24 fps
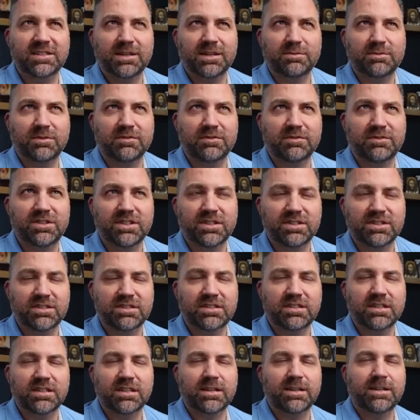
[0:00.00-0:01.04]
of just
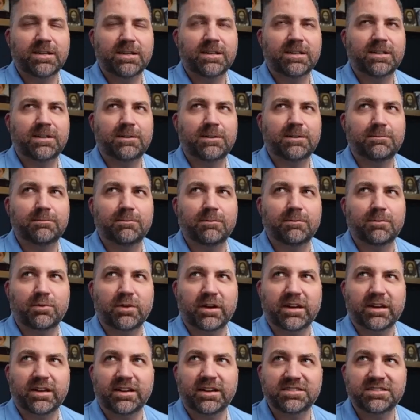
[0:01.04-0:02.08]

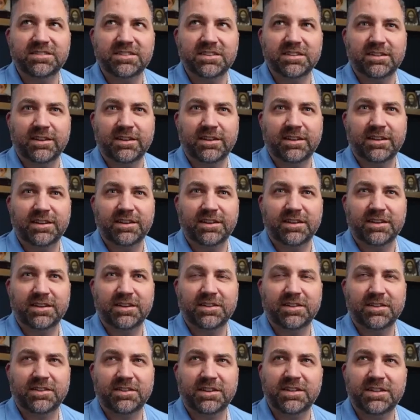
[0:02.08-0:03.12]
recognizing that
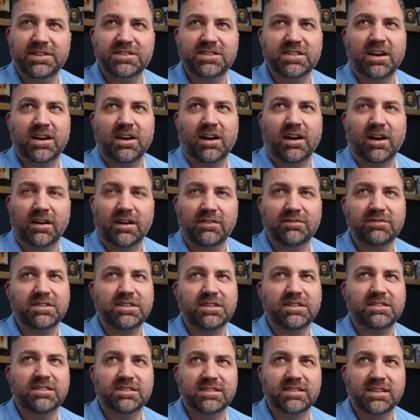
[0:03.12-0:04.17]
these often
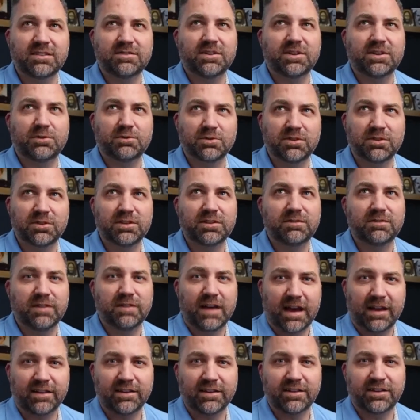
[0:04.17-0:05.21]
sound like really
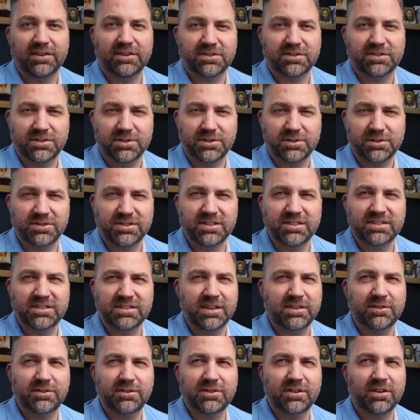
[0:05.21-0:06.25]
valid excuses,
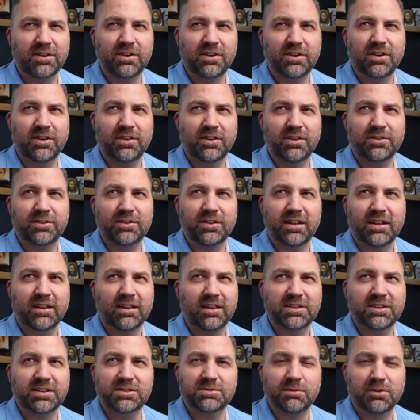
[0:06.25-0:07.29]
and they're not
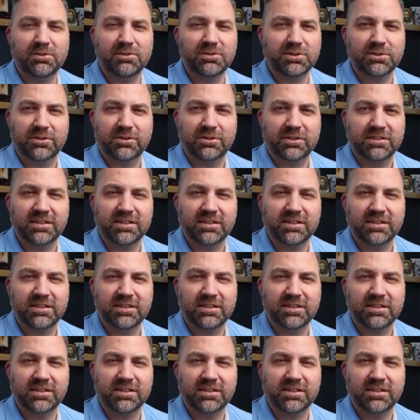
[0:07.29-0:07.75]
like smoke screens.